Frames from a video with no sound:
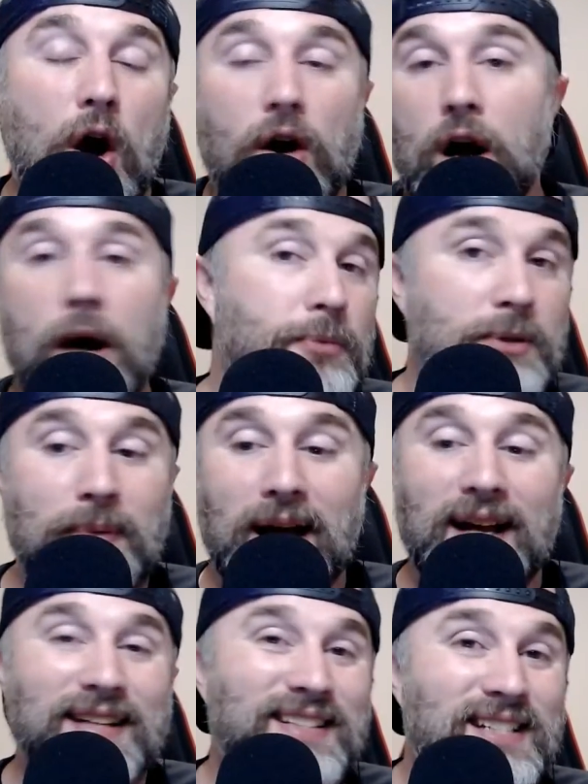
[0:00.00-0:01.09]
are up to
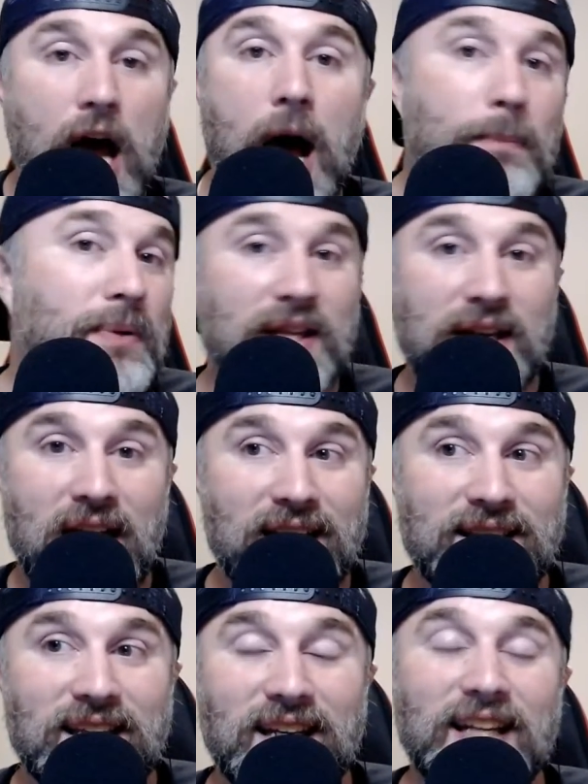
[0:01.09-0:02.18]
bat, top of the
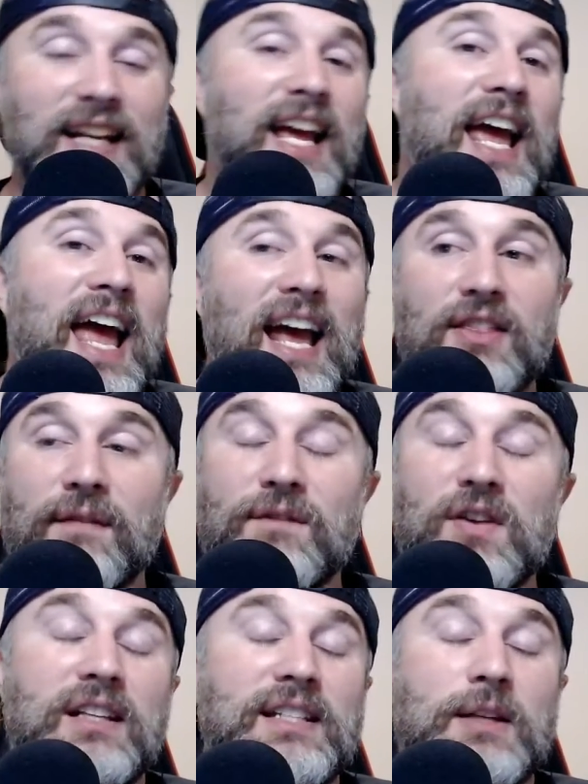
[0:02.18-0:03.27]
ninth inning, and
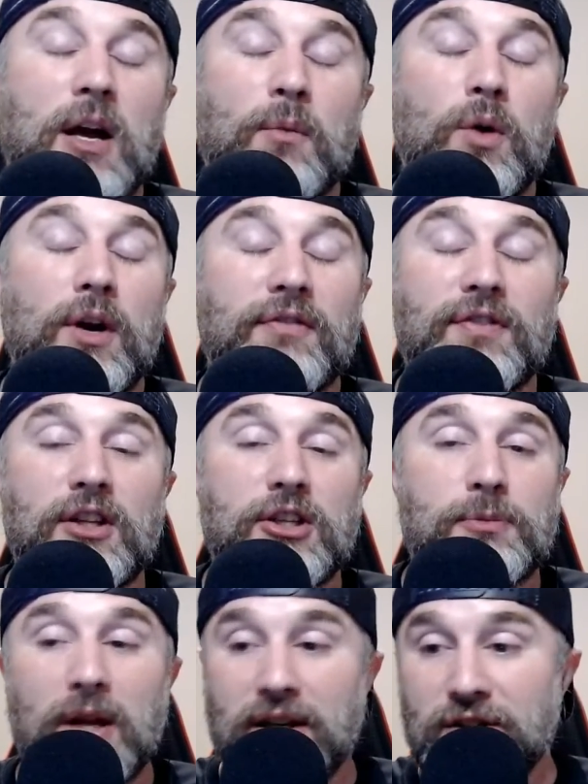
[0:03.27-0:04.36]
one of the Phillies
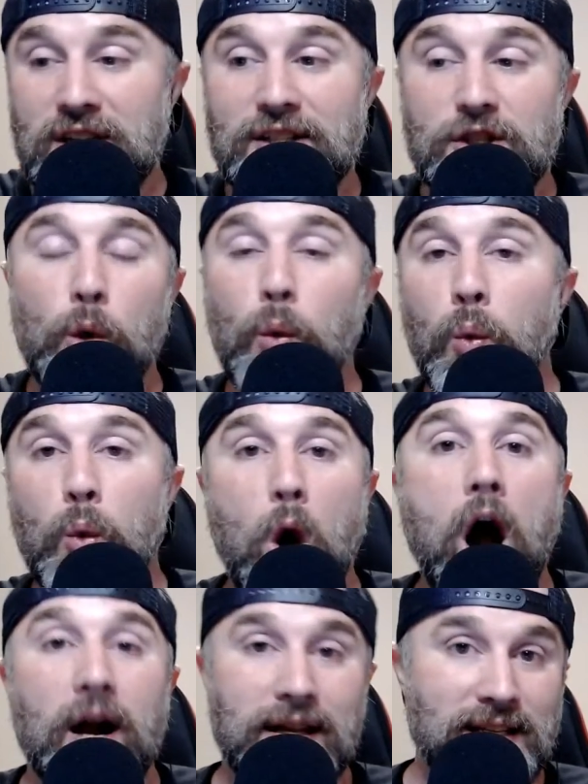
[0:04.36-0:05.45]
players hits a
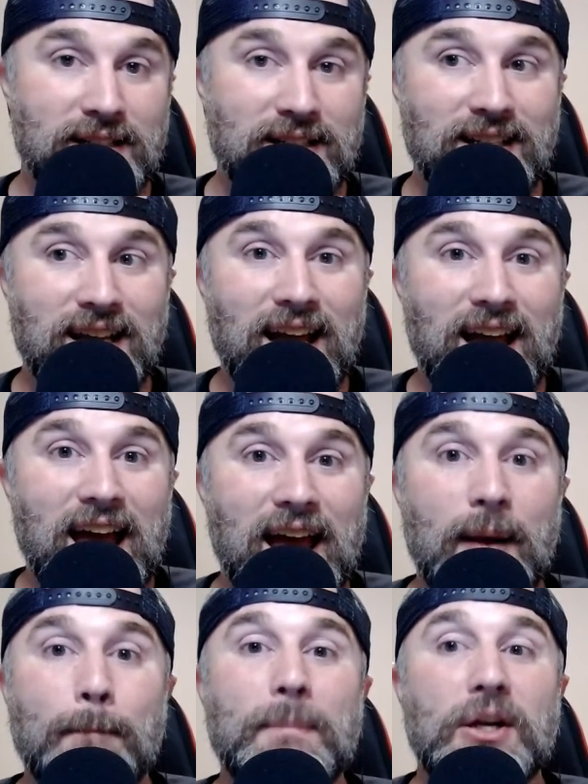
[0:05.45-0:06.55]
rocket, and
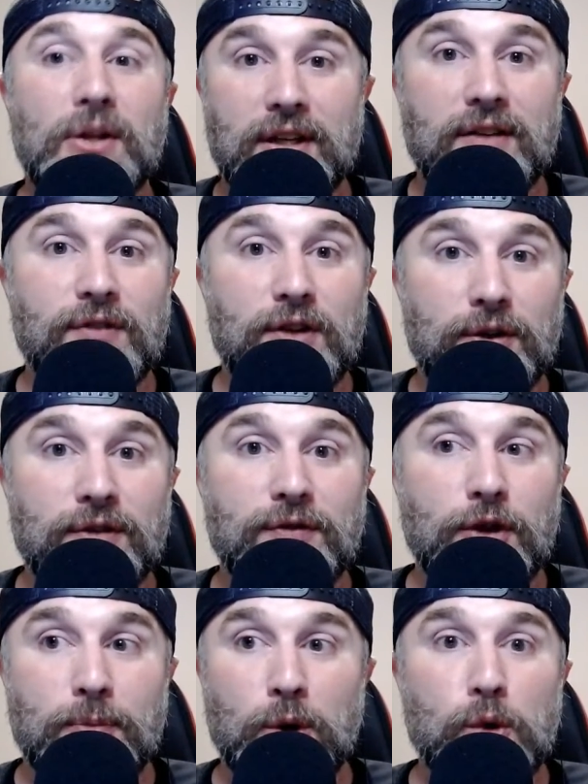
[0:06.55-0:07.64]
a middle infielder
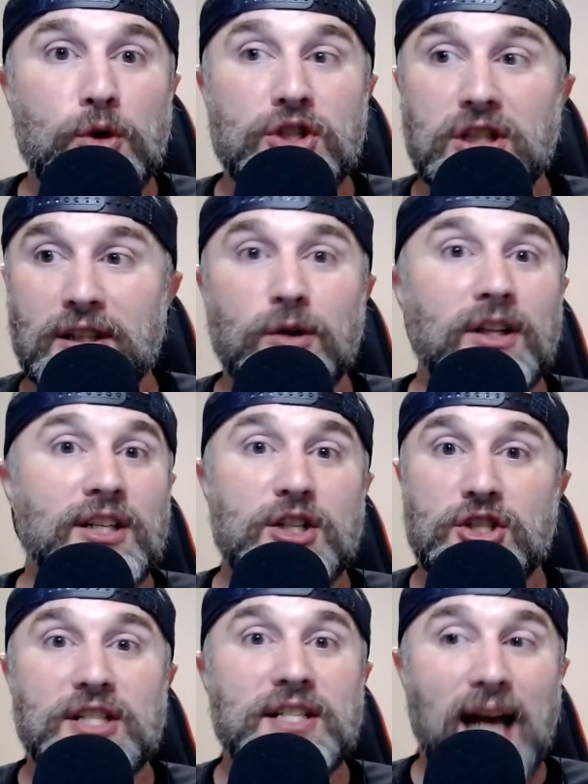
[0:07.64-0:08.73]
for the Brewers literally
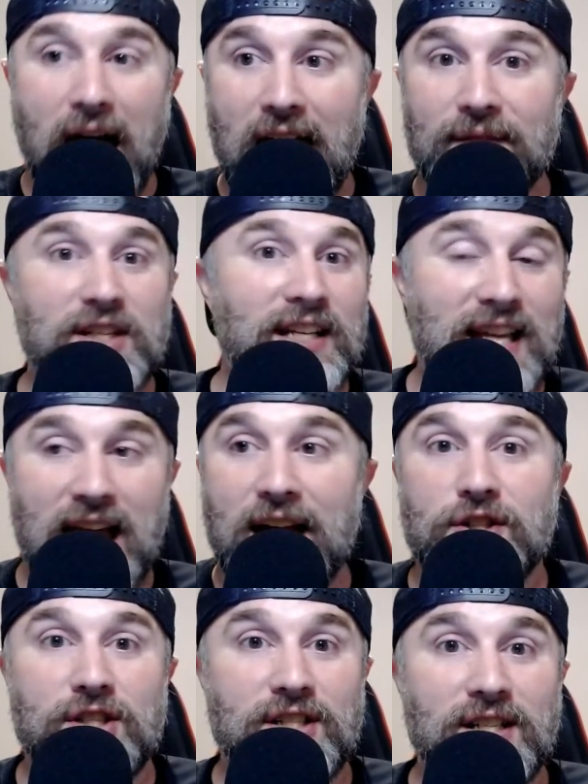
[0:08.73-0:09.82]
just dives and
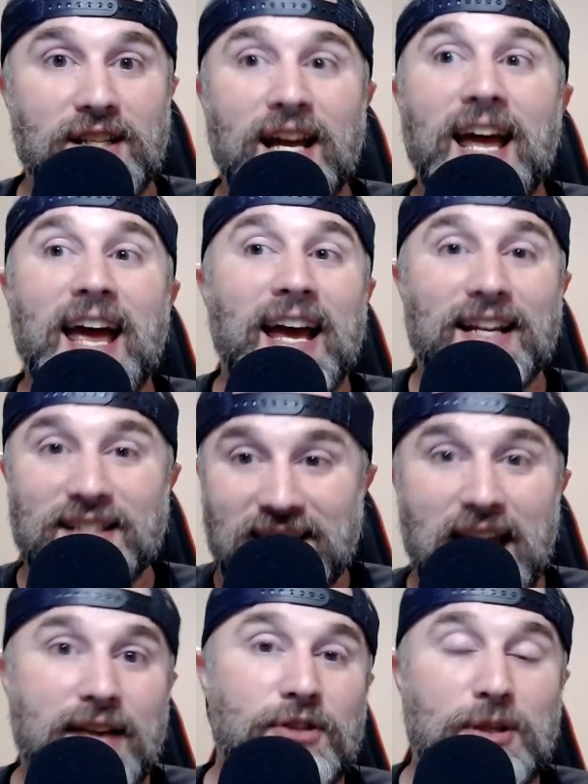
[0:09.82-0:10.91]
catches it and
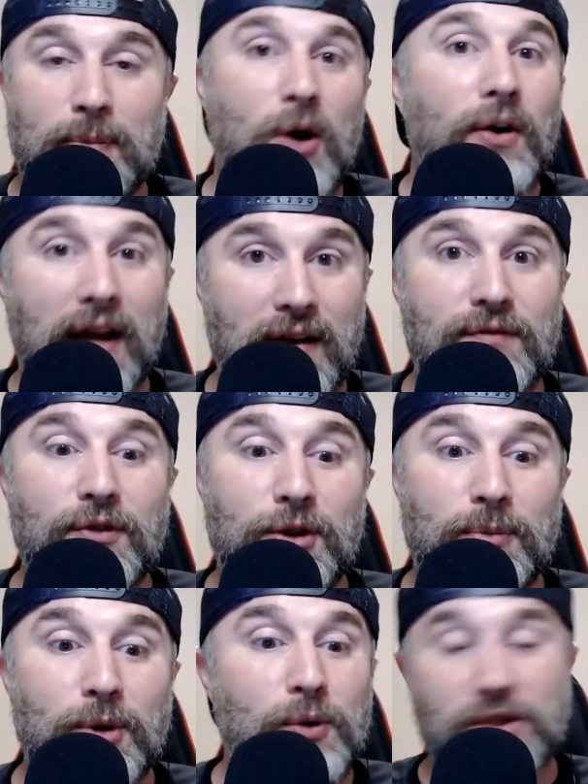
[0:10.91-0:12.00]
saves the ball game for the
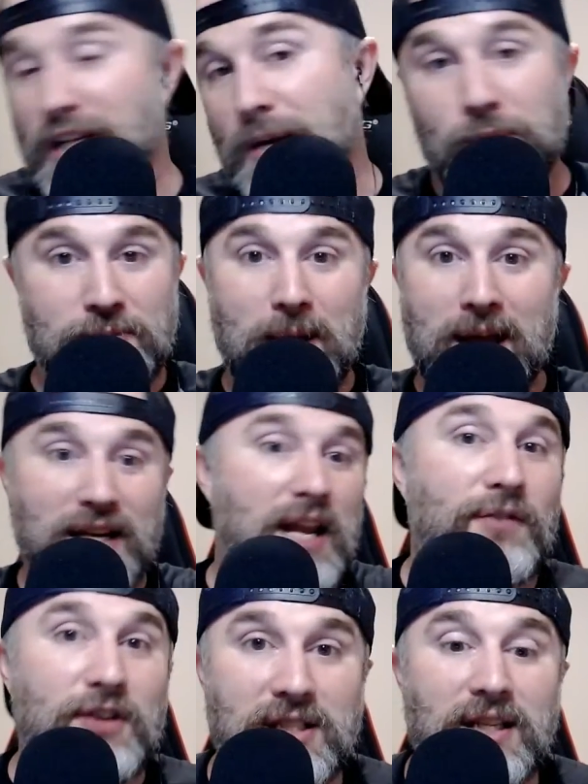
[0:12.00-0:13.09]
Brewers. It was
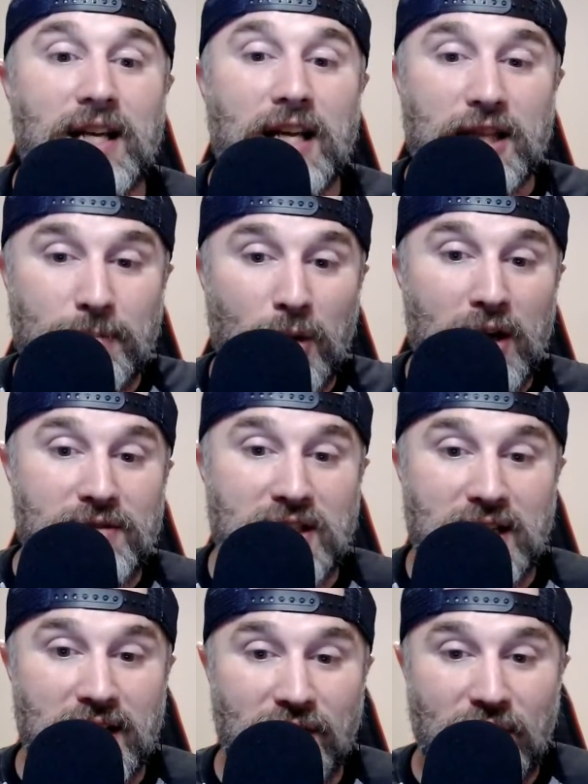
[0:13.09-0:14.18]
magnificent, and the Braves
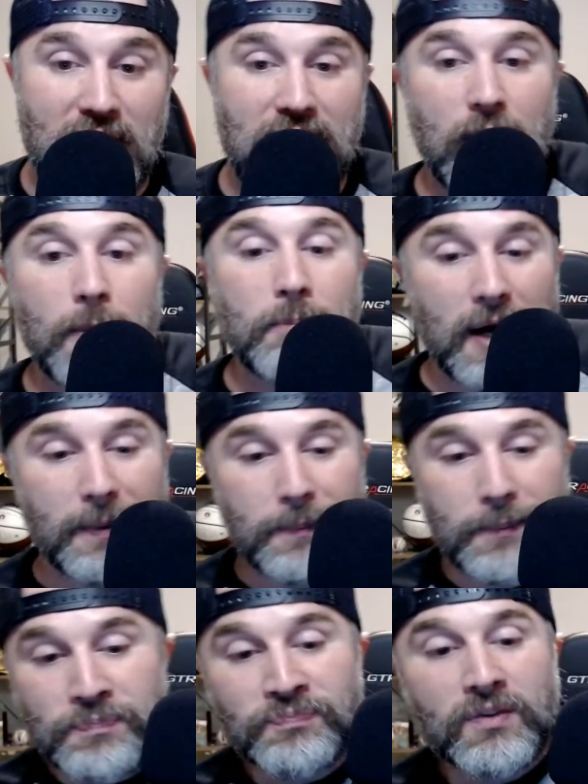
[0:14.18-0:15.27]
needed that help. But
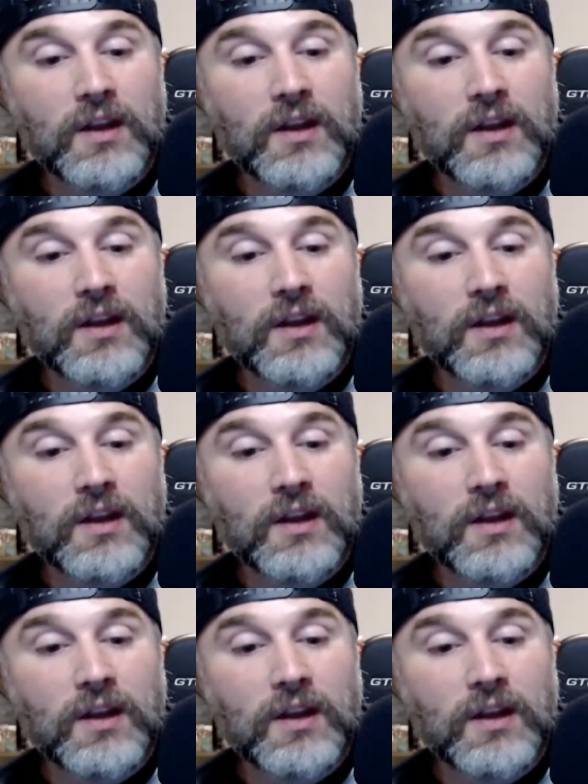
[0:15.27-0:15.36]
